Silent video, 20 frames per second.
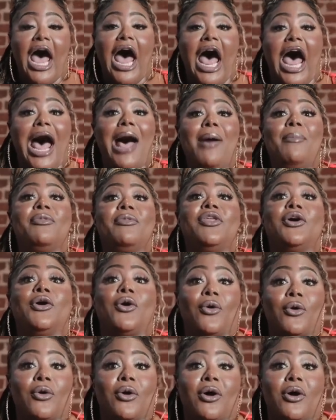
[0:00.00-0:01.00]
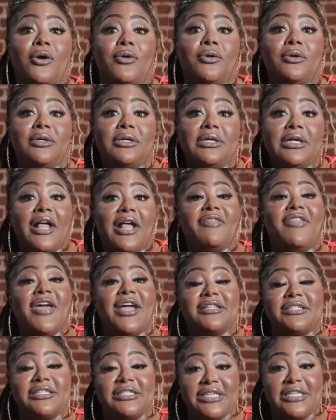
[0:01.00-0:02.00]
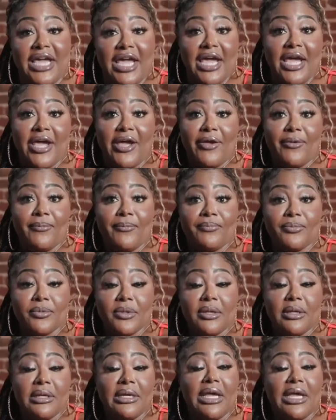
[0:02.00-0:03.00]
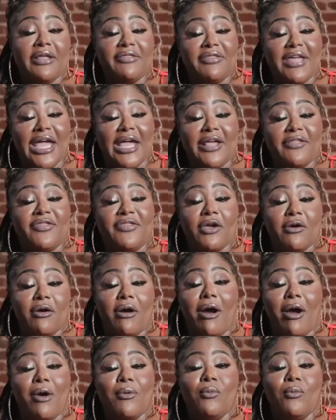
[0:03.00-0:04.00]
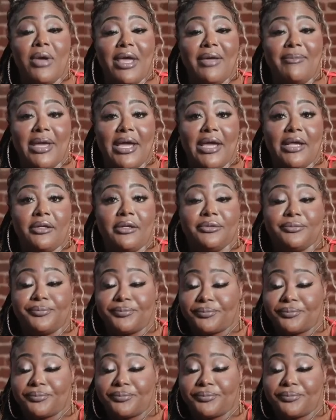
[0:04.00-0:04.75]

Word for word: I'm the girl that said that there are women,